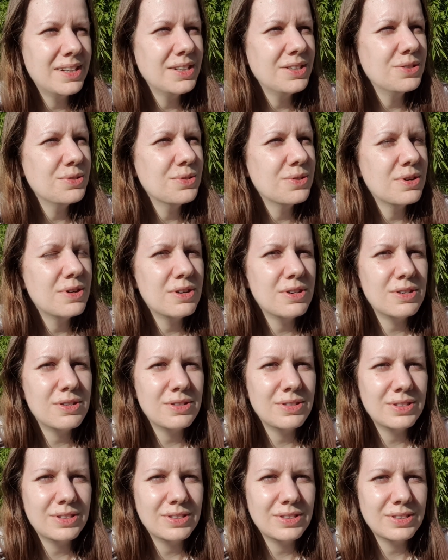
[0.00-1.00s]
you're
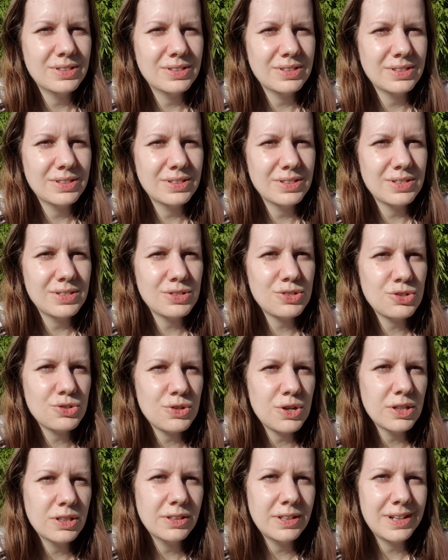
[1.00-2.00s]

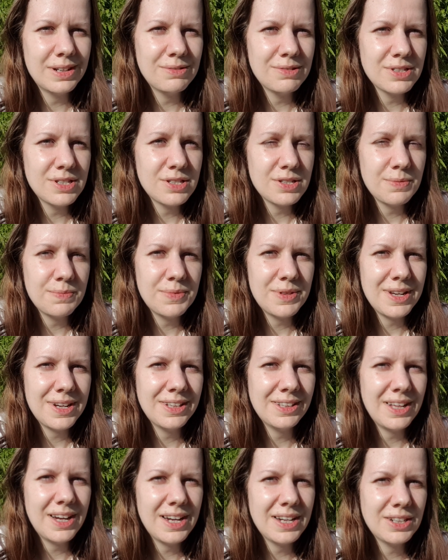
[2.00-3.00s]
struggling with
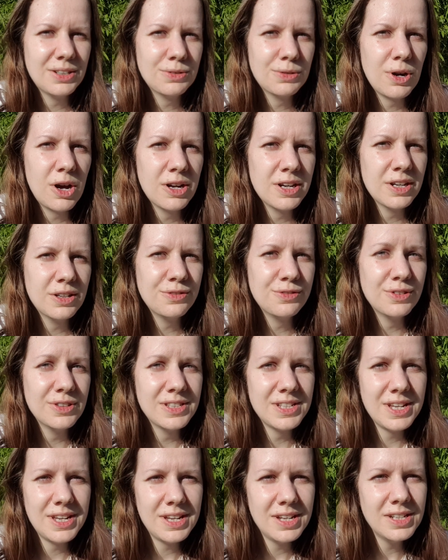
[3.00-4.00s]
something like chronic
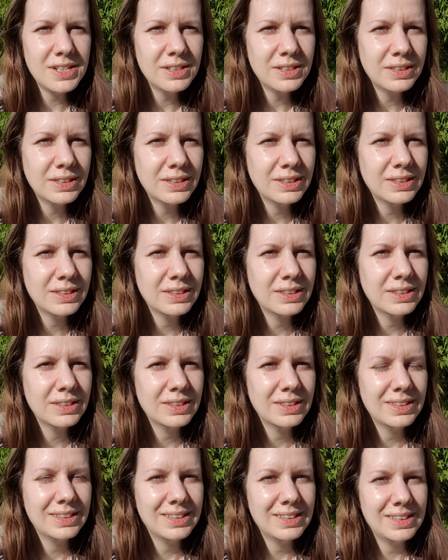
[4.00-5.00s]
fatigue,
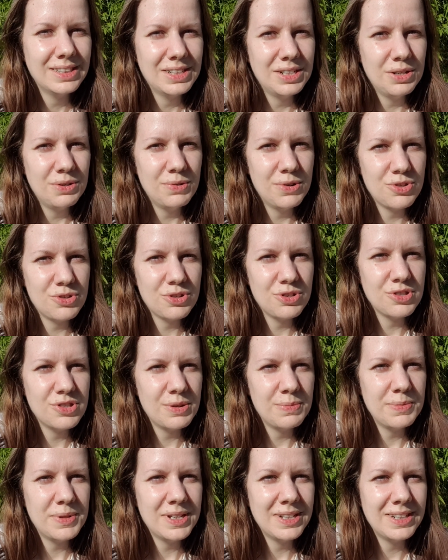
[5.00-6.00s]
which is
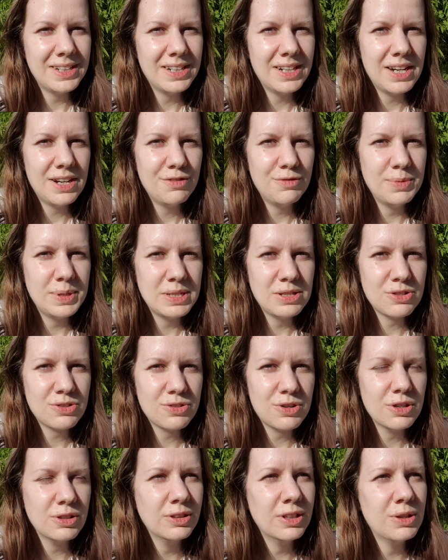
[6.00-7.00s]
something that I've been
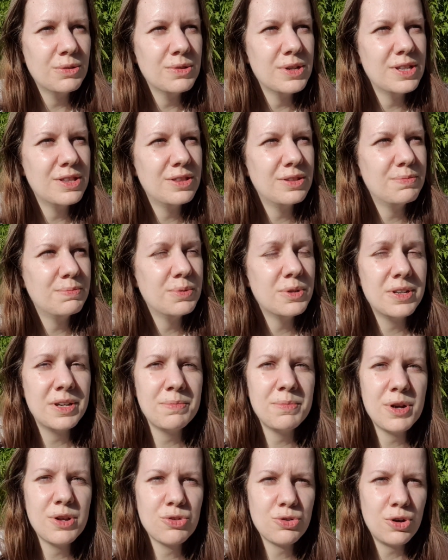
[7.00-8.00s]
struggling with pretty
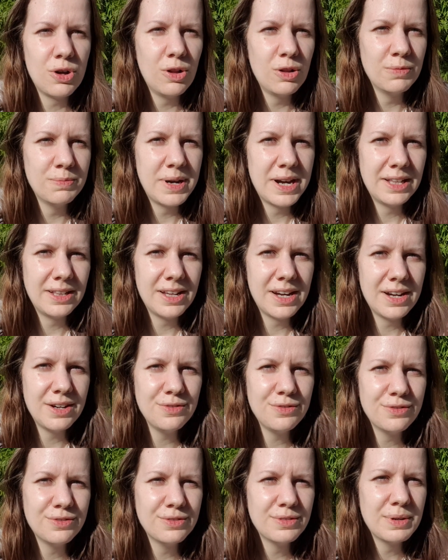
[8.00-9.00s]
much all my
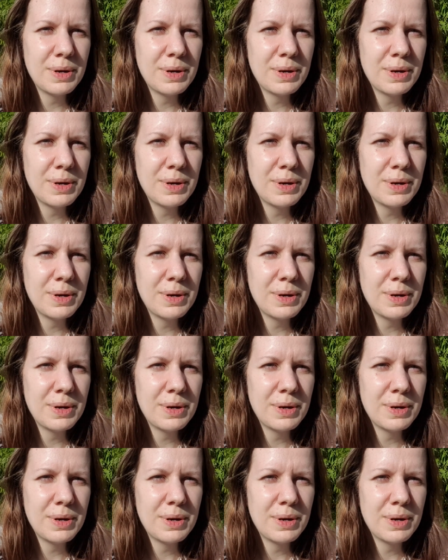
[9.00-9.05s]
life.